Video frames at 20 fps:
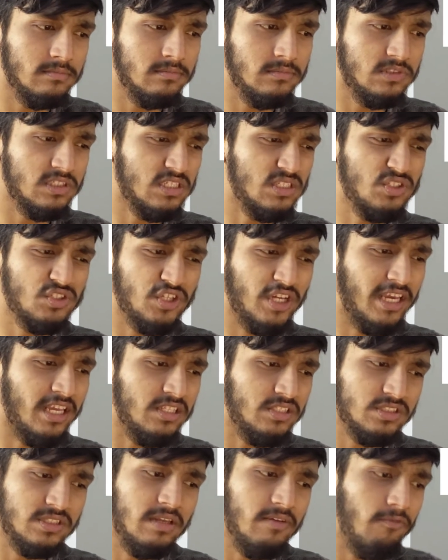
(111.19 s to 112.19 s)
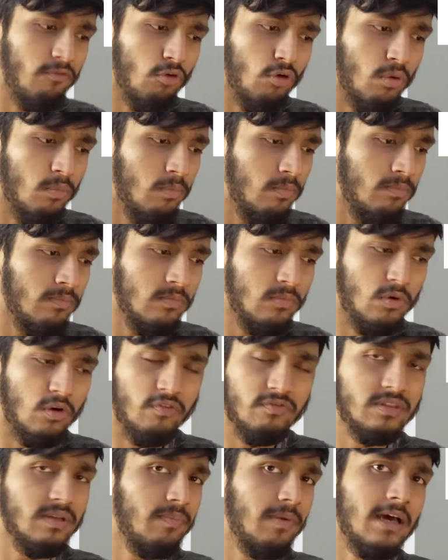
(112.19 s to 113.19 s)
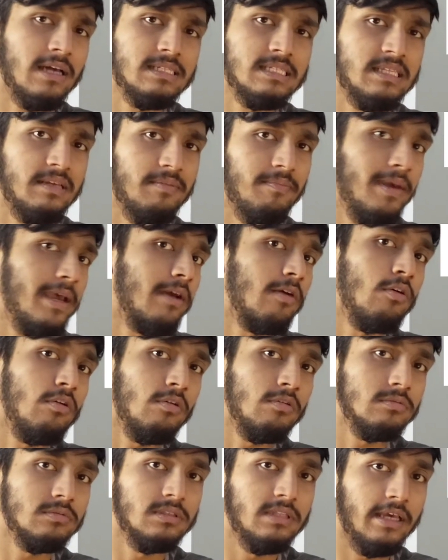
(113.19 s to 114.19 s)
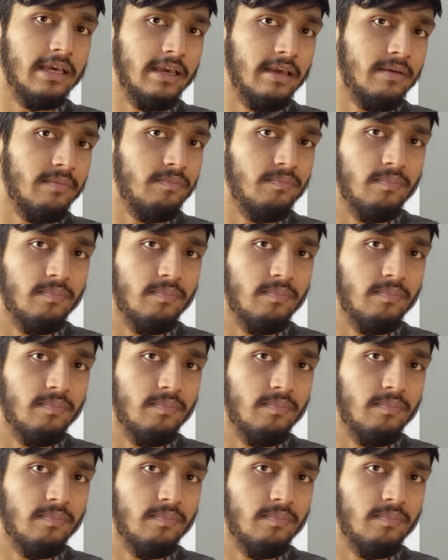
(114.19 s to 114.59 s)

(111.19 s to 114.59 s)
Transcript: just change the form of the plastic bag or the